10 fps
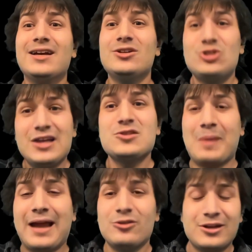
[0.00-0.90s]
just
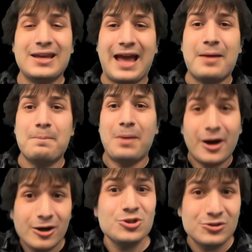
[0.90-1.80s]
by looking at
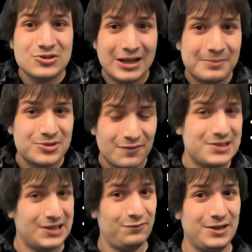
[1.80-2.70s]
partial sums of this
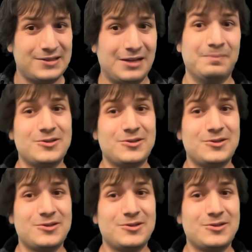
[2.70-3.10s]
infinite sum.